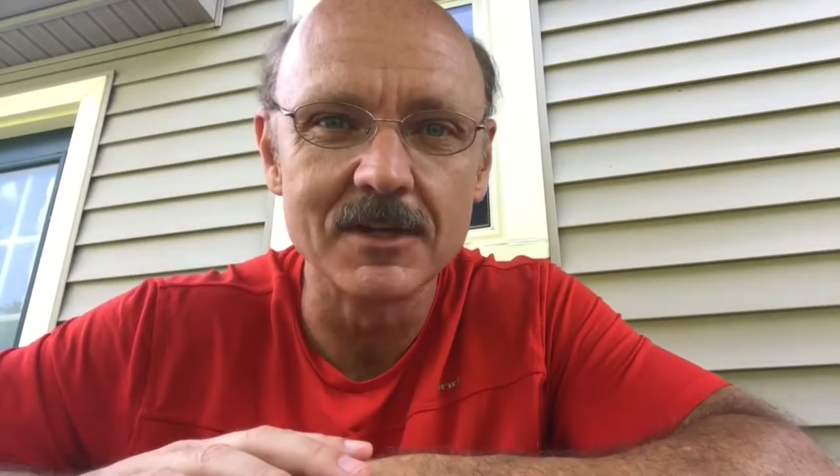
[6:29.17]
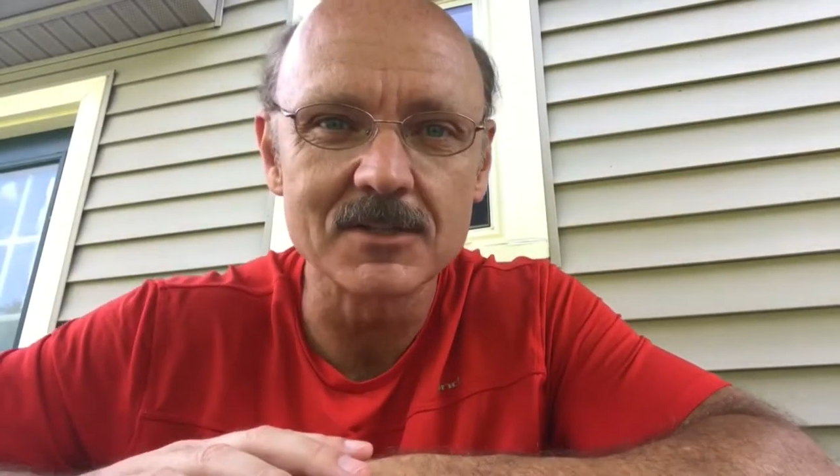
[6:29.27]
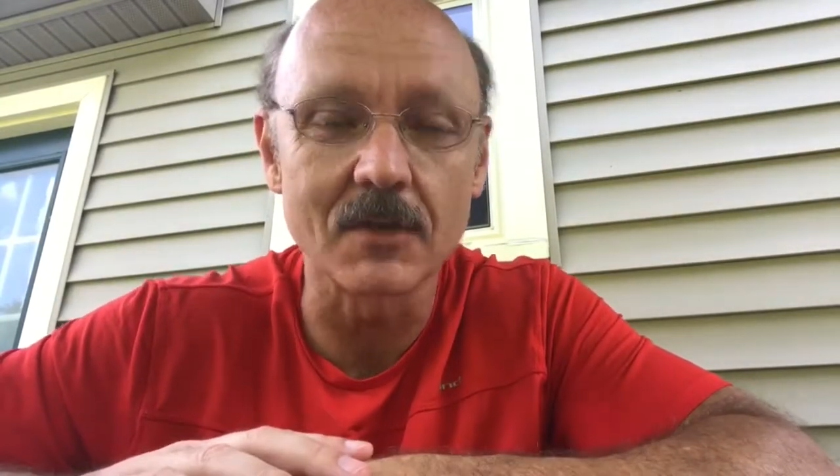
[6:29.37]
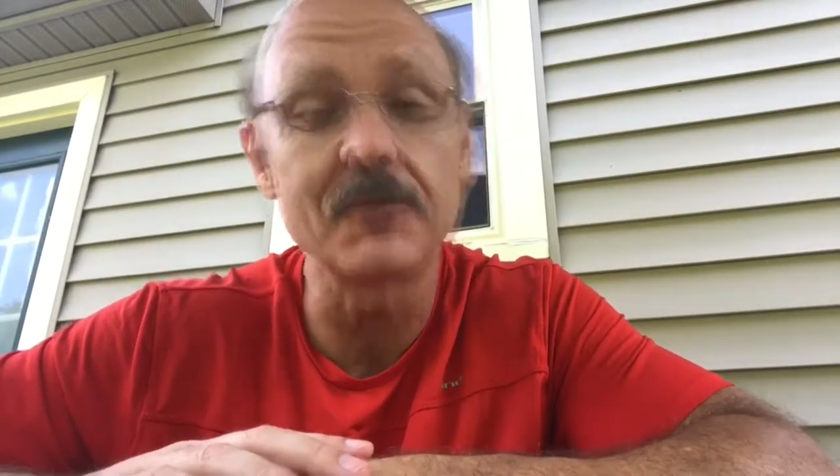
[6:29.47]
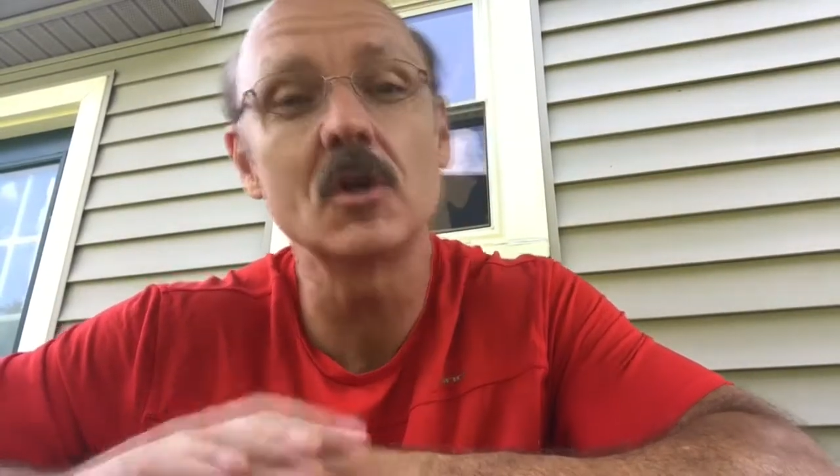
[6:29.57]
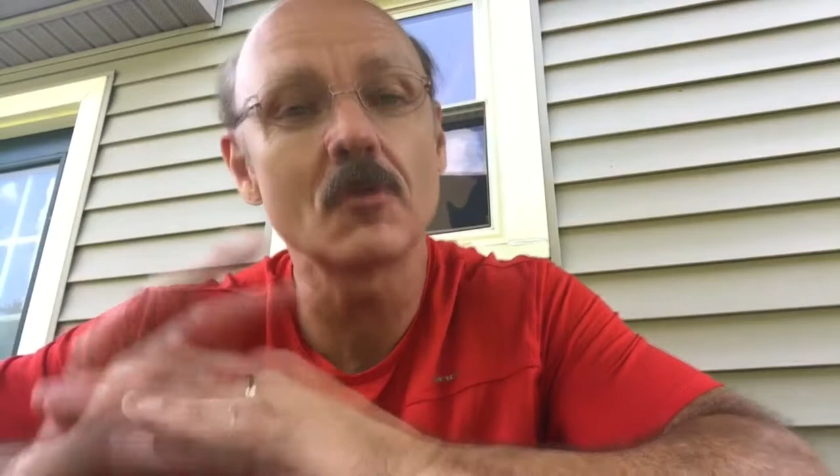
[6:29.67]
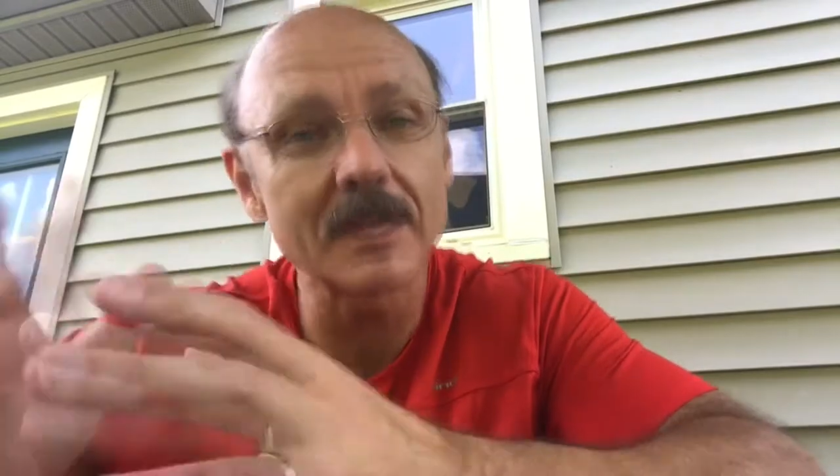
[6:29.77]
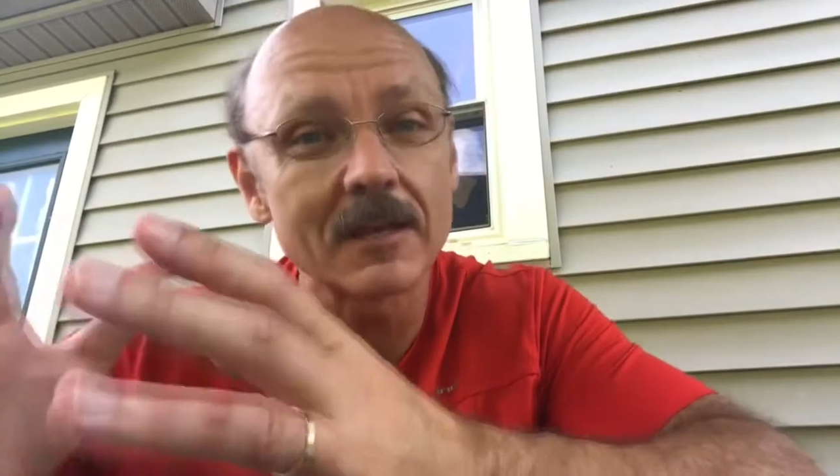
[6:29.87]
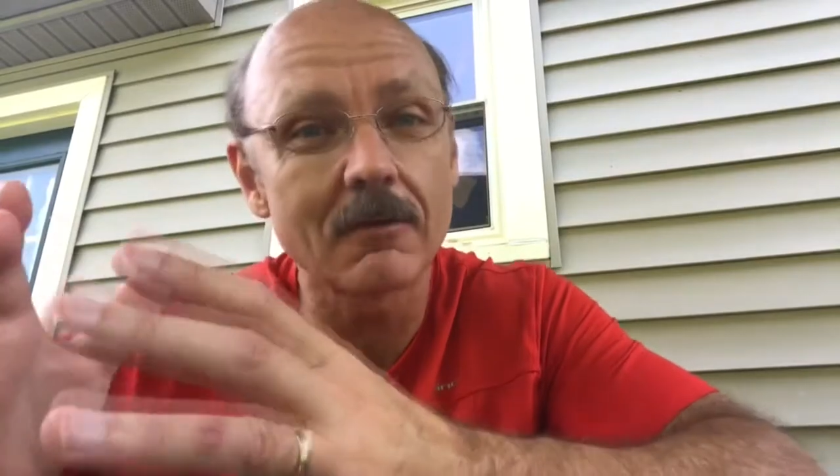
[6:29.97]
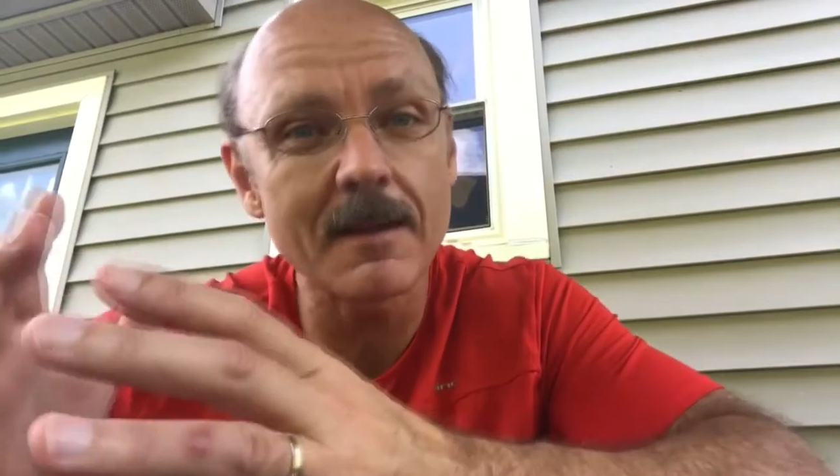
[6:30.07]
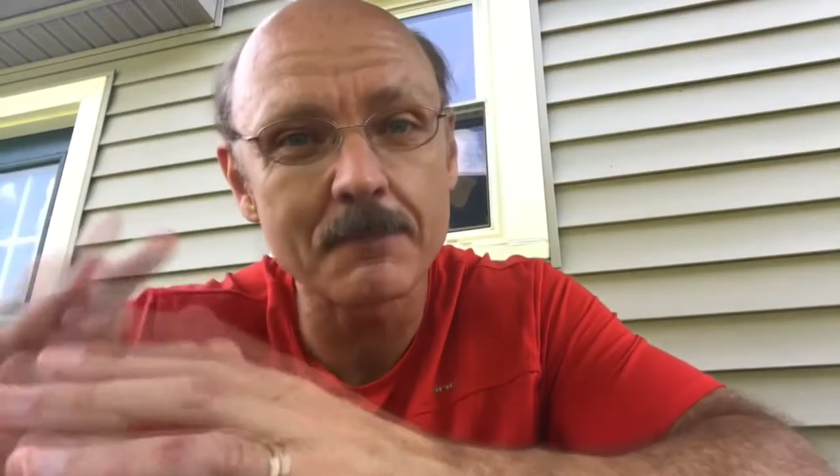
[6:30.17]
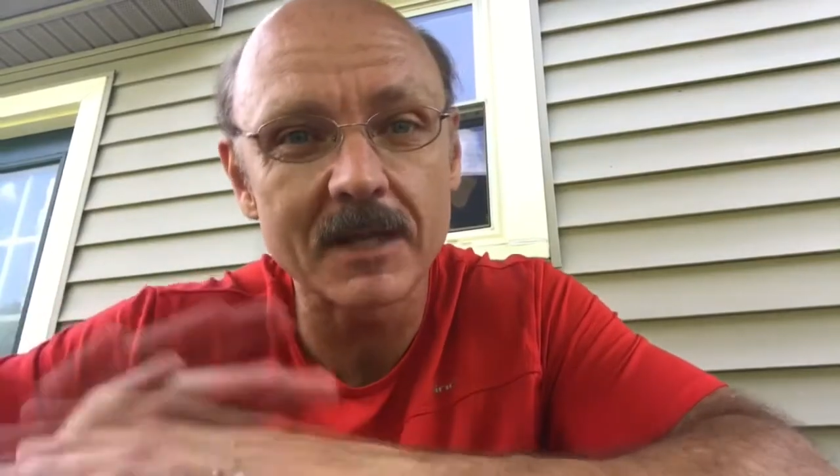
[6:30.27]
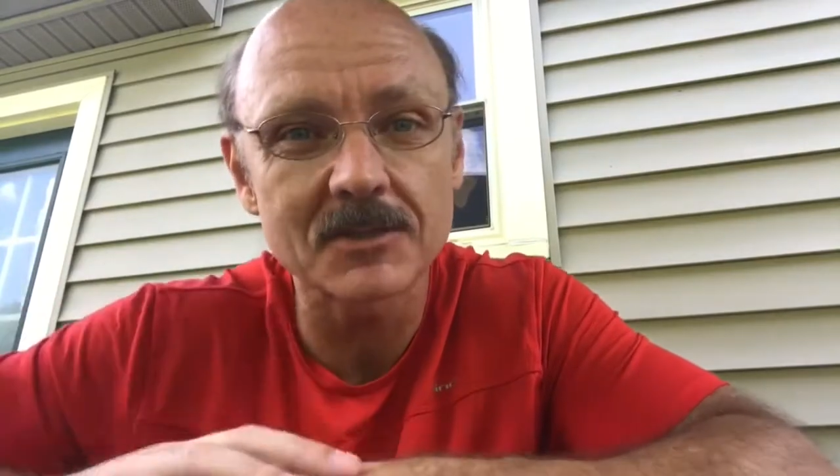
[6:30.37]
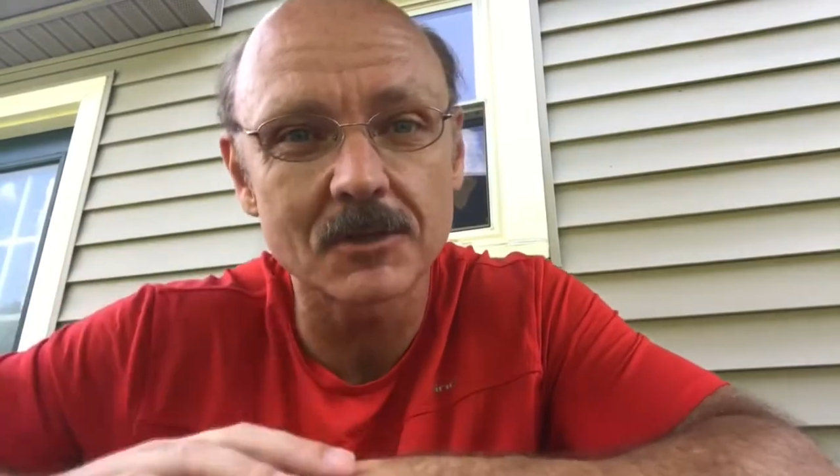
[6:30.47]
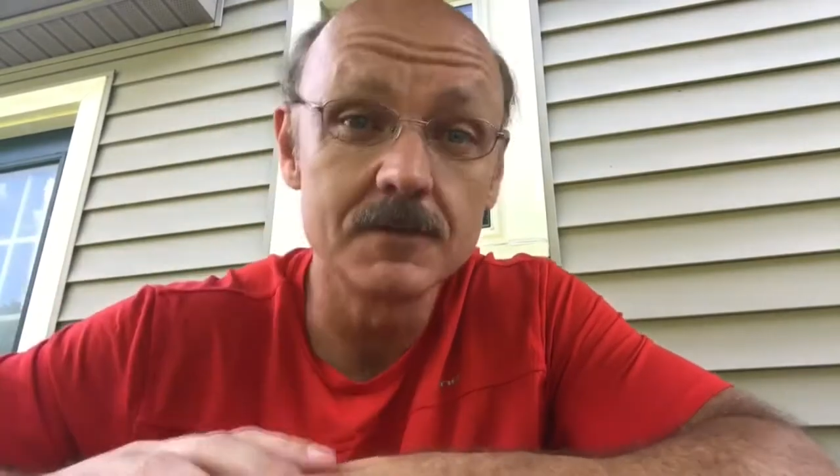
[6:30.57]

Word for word: So if you don't get a great picture,